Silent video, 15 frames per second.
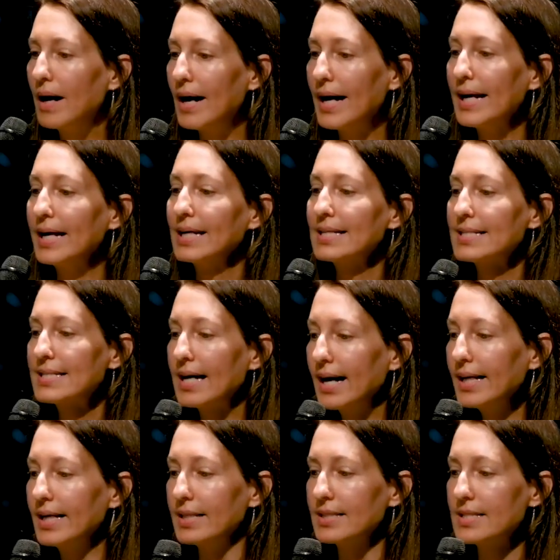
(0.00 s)
by
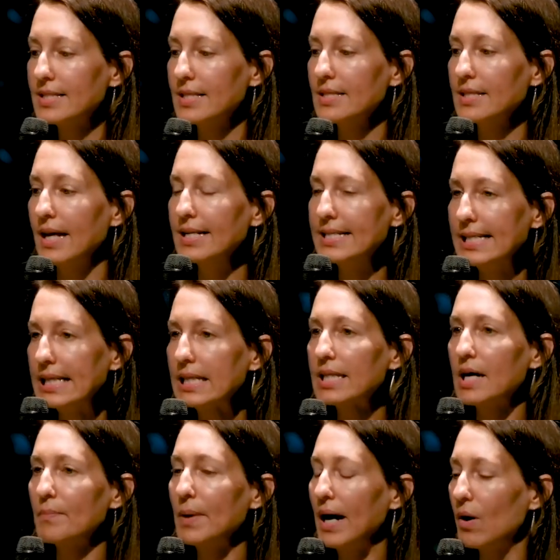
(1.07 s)
science, this idea
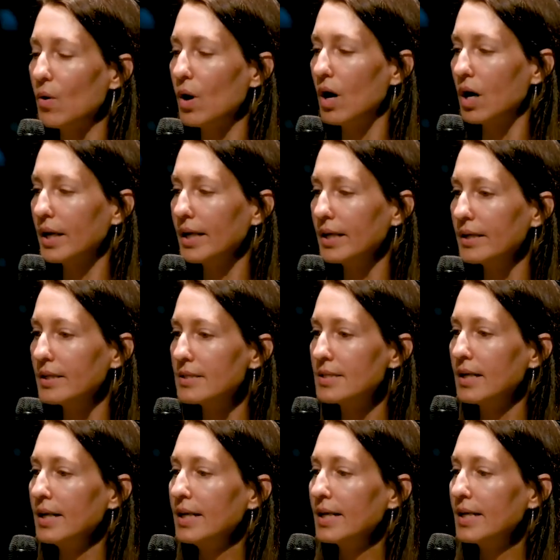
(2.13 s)
that powerarchy
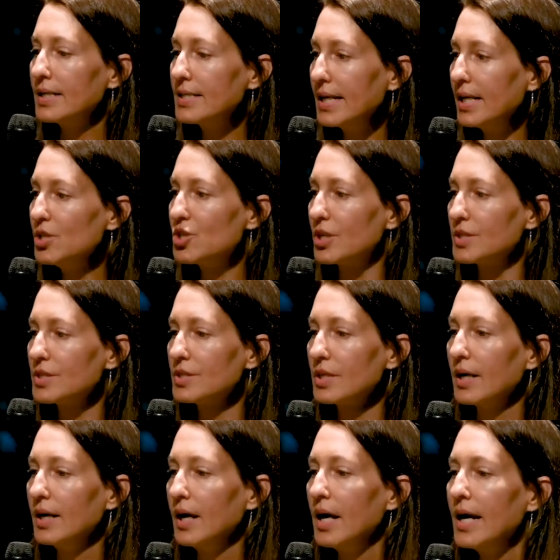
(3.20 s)
is
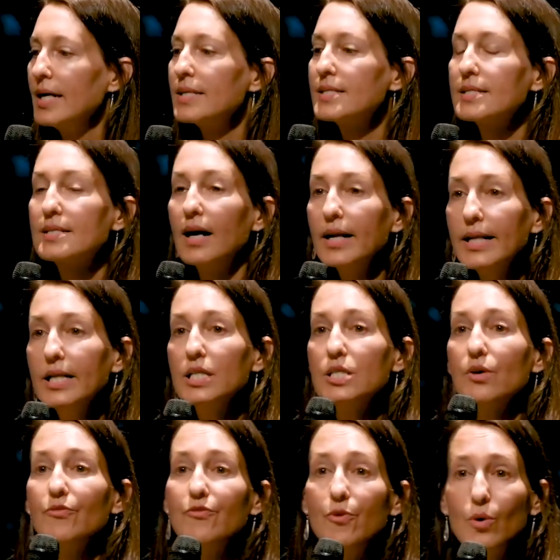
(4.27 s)
contagious.
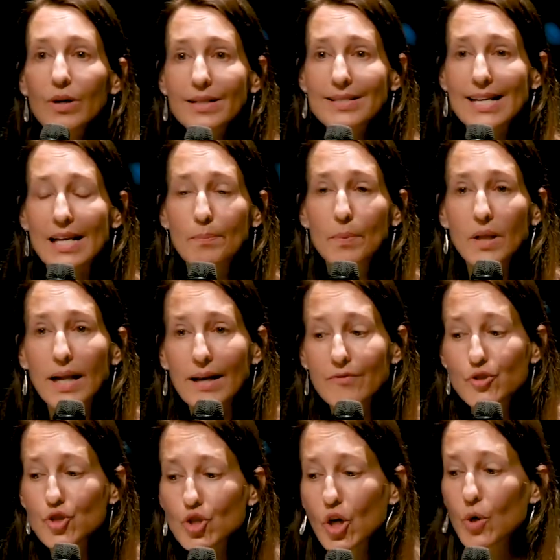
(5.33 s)
Studies, for example,
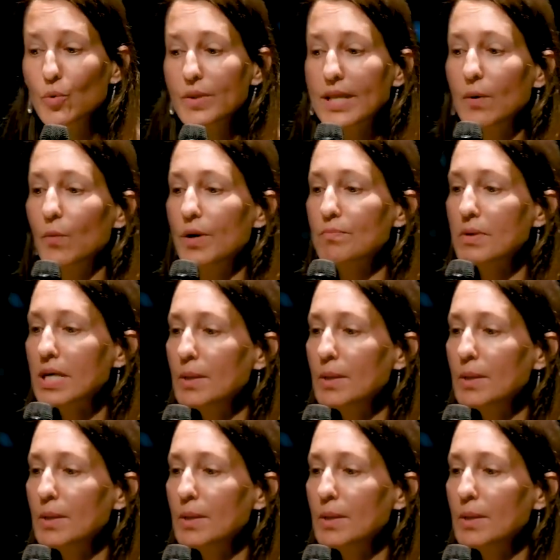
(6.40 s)
have shown that when